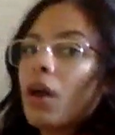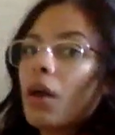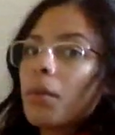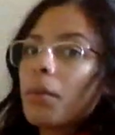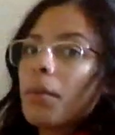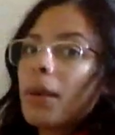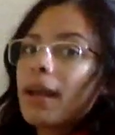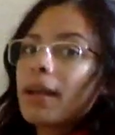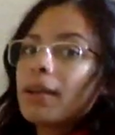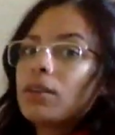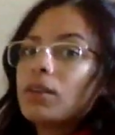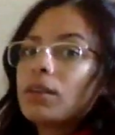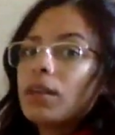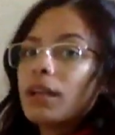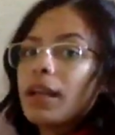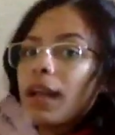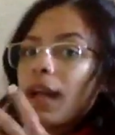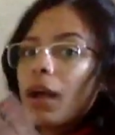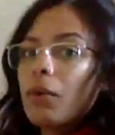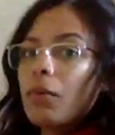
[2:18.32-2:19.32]
by looking
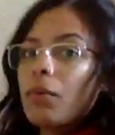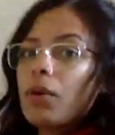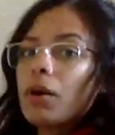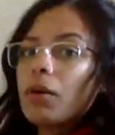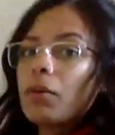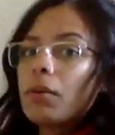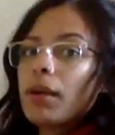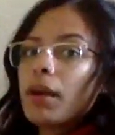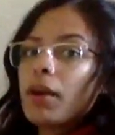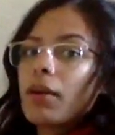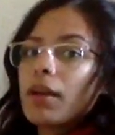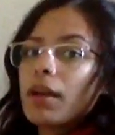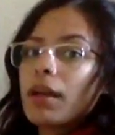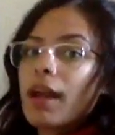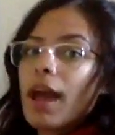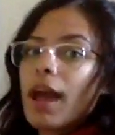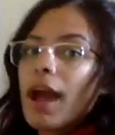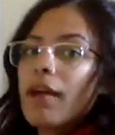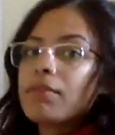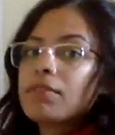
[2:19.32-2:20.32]
at what we already
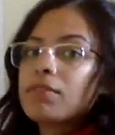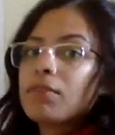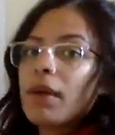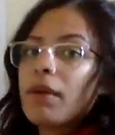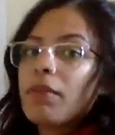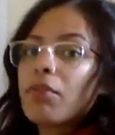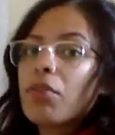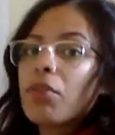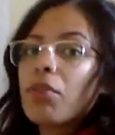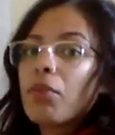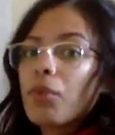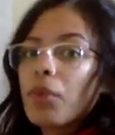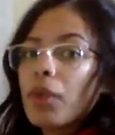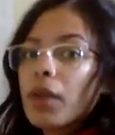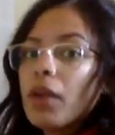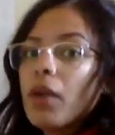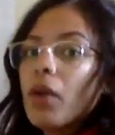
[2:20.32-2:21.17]
have. So I have 3